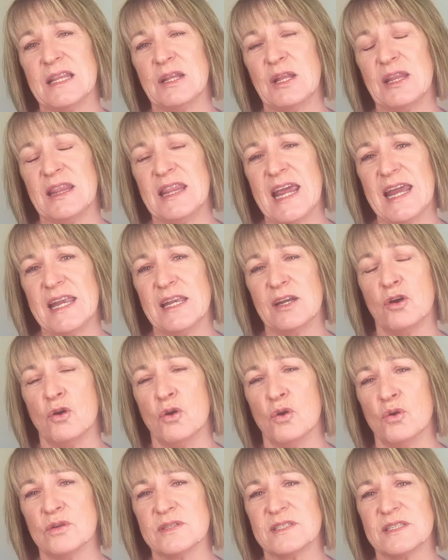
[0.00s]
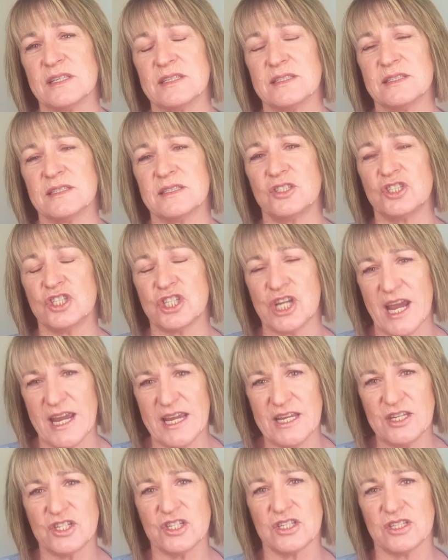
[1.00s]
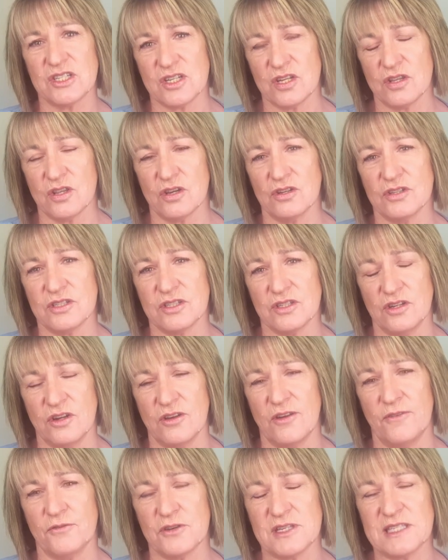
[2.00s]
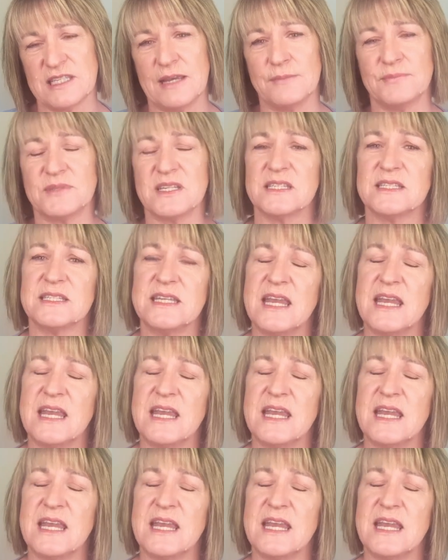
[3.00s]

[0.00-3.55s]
then causes changes to those nerve receptors.